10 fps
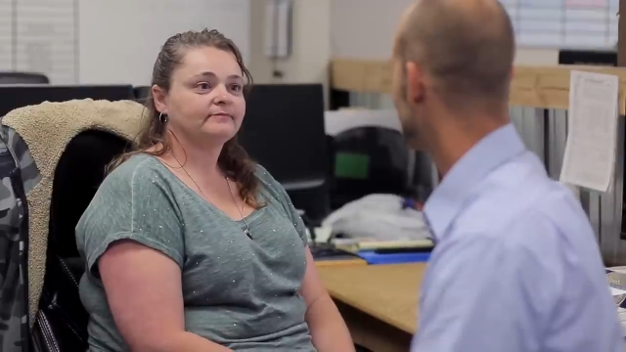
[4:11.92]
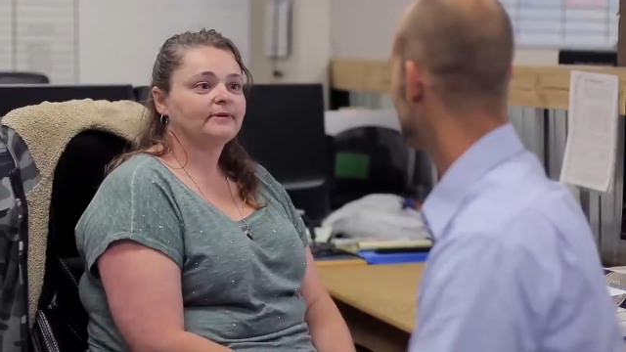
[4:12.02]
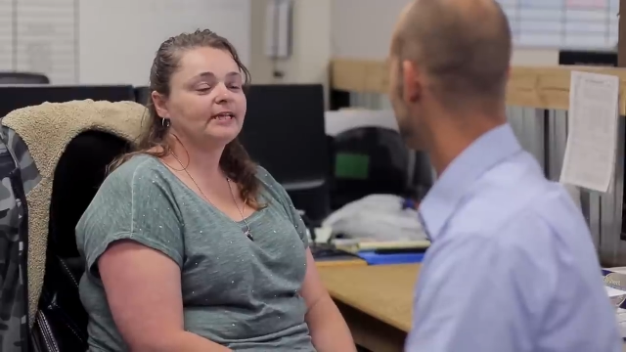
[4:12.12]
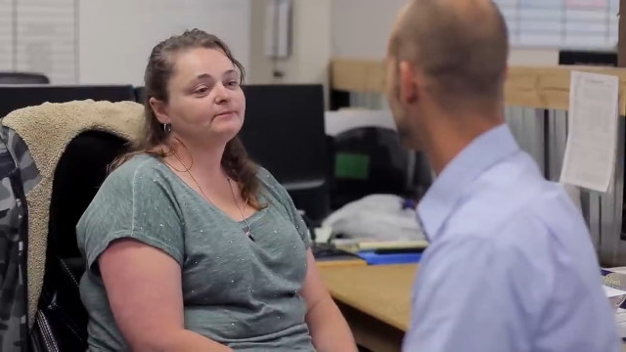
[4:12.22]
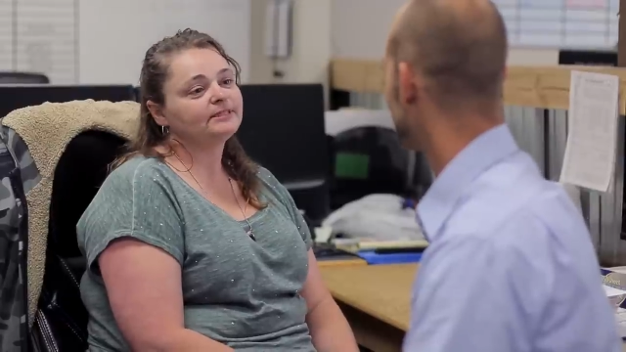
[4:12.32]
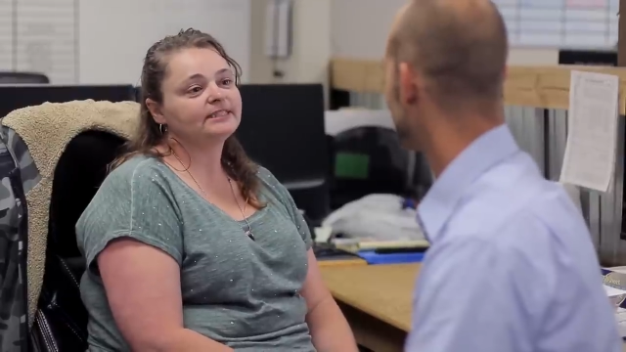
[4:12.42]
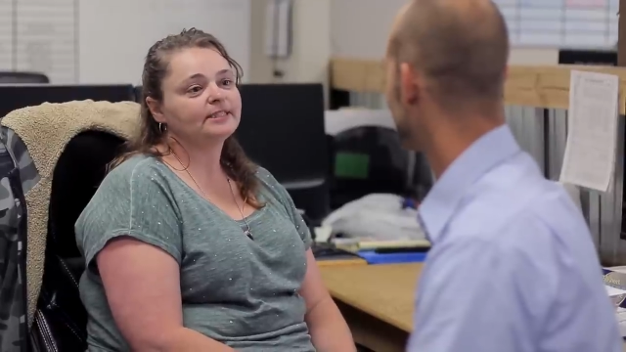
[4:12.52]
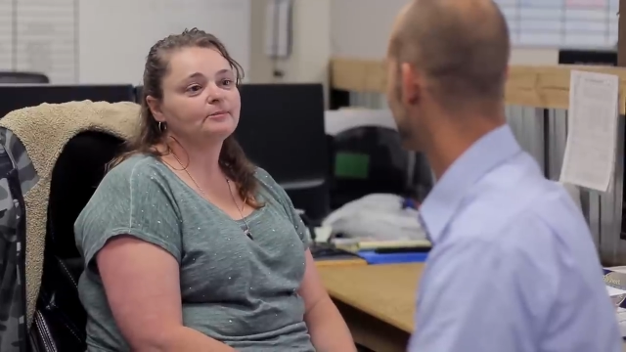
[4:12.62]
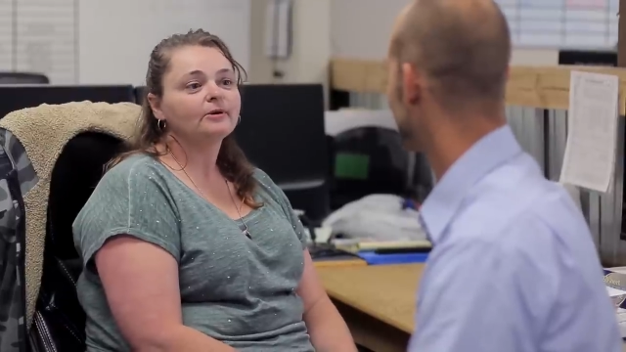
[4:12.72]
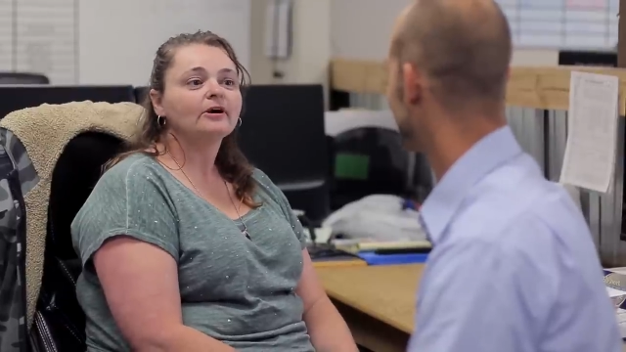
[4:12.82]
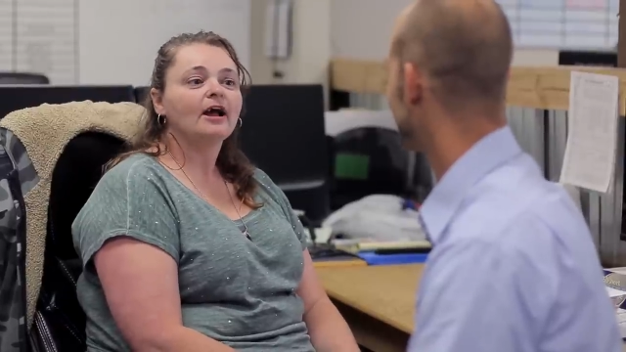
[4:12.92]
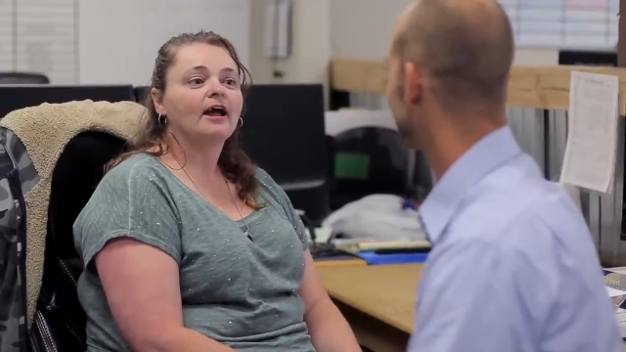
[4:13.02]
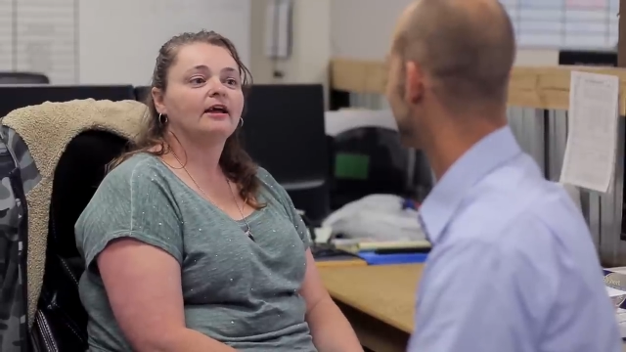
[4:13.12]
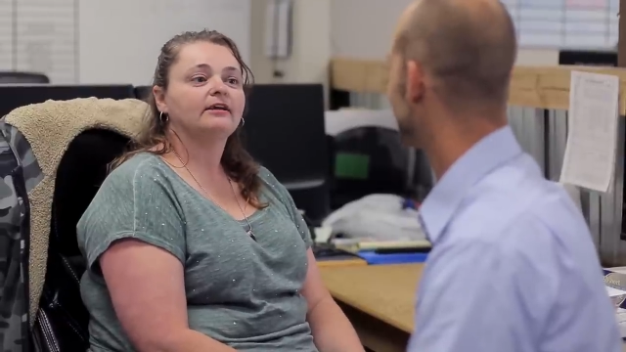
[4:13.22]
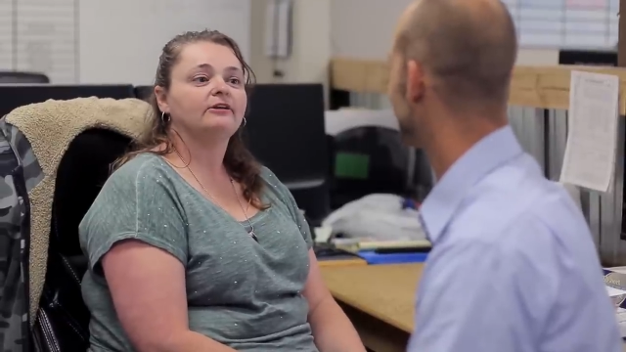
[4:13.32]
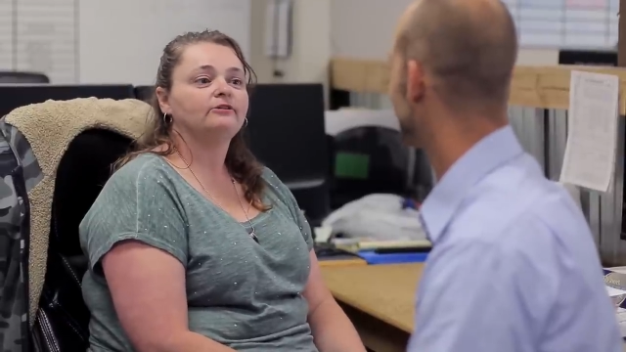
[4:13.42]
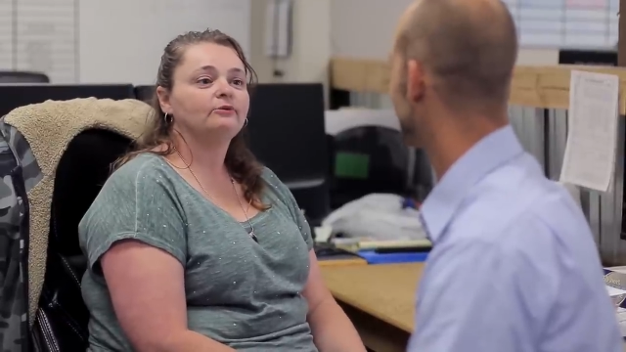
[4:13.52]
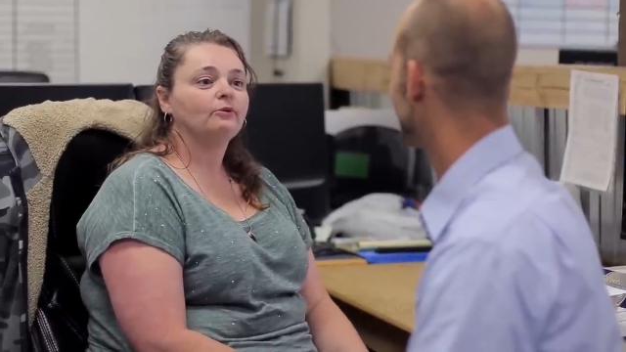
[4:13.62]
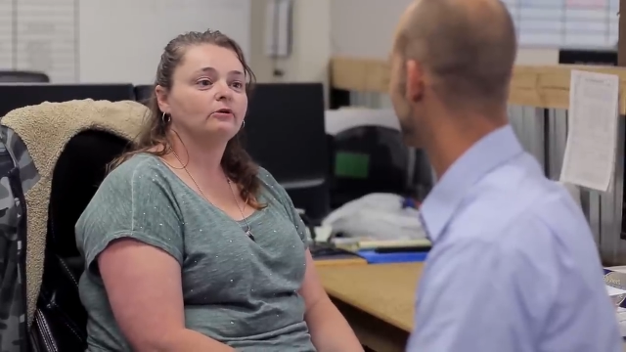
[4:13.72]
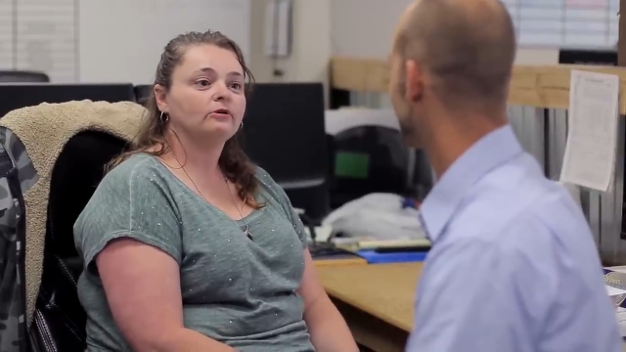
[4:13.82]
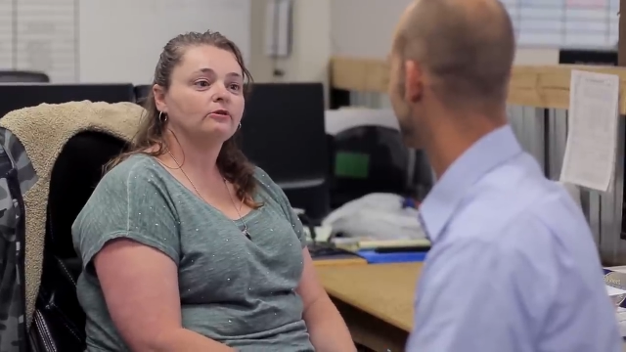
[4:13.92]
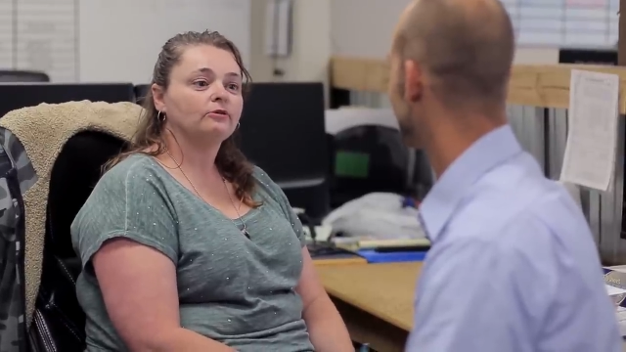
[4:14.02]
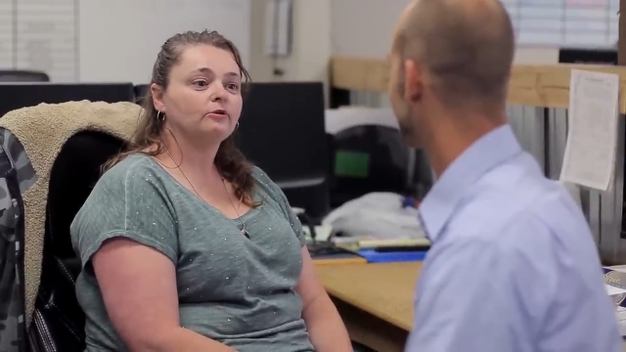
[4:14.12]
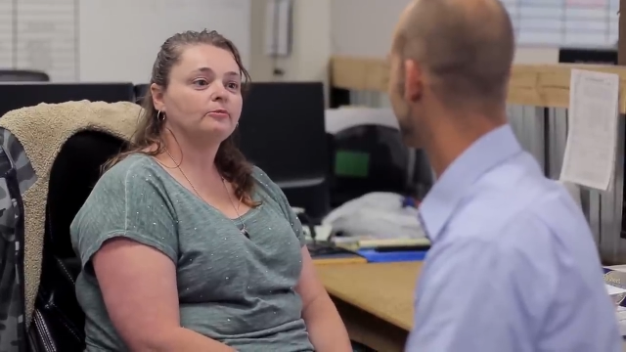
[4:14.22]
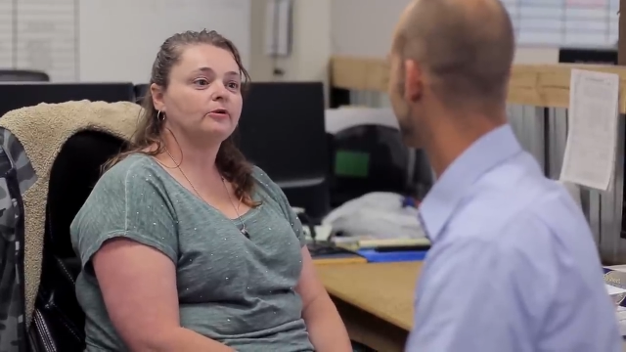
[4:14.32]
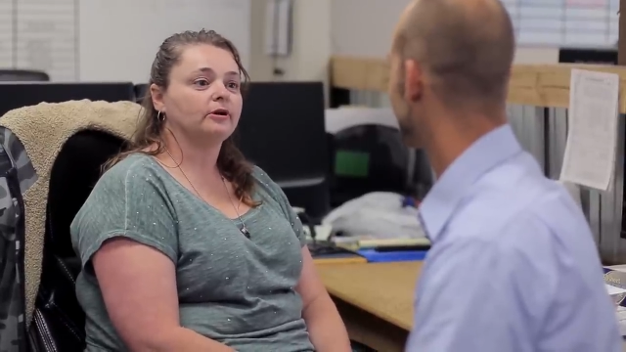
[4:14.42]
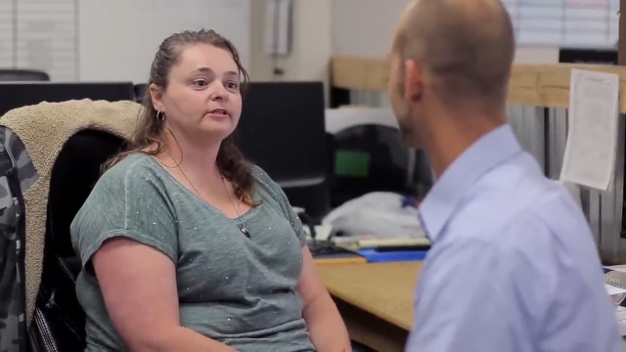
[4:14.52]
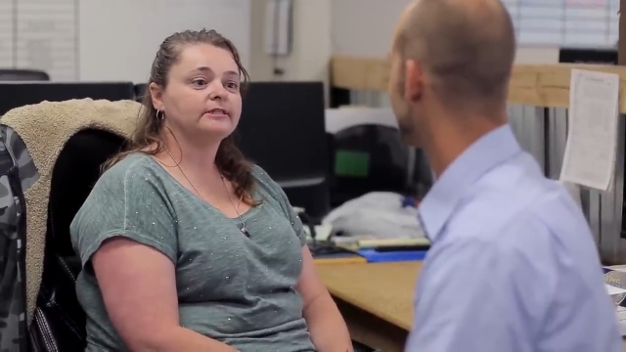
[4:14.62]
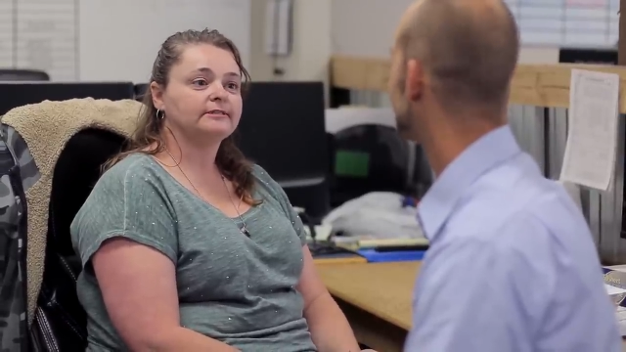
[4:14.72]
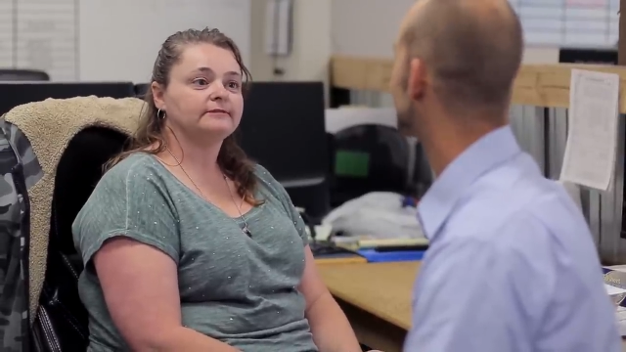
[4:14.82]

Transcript: My name's December, and I do order throughput.